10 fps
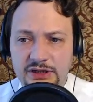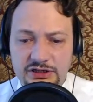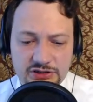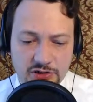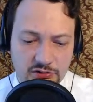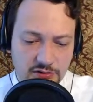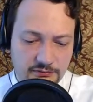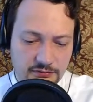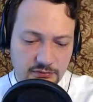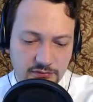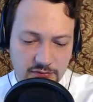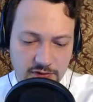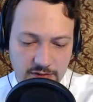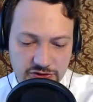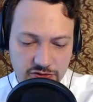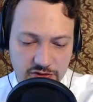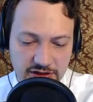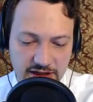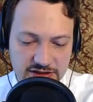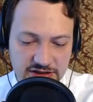So Amazon
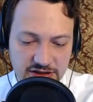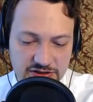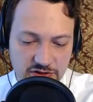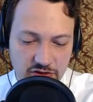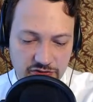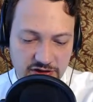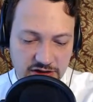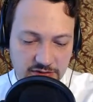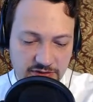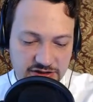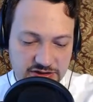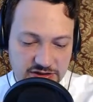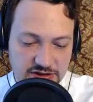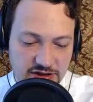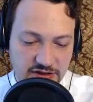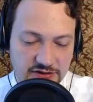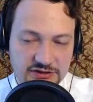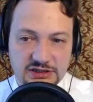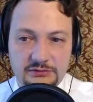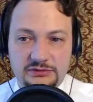has its own database. It
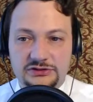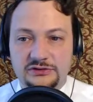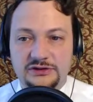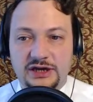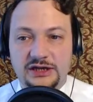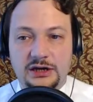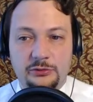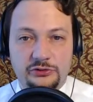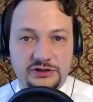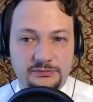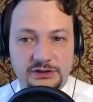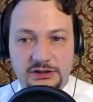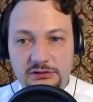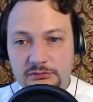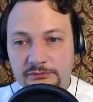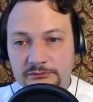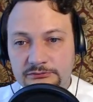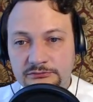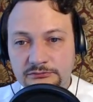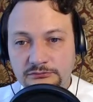is Amazon DynamoDB.
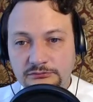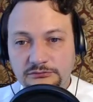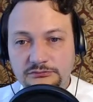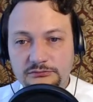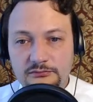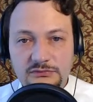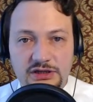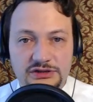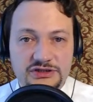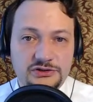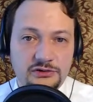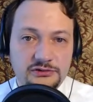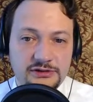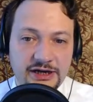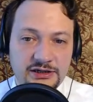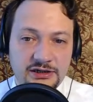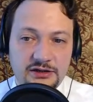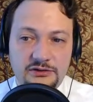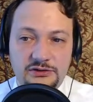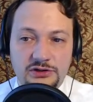It is online
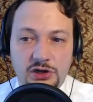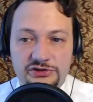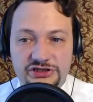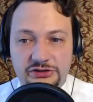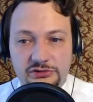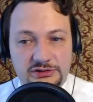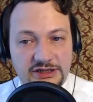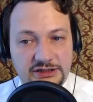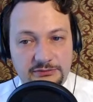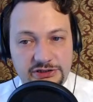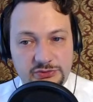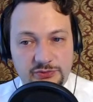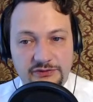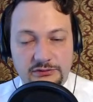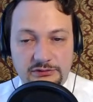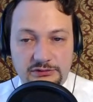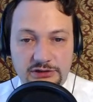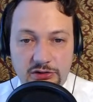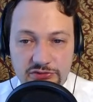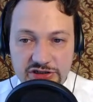NoSQL database with
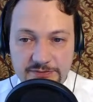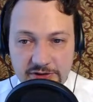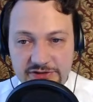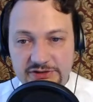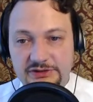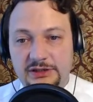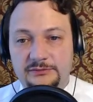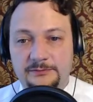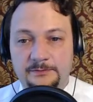low response time.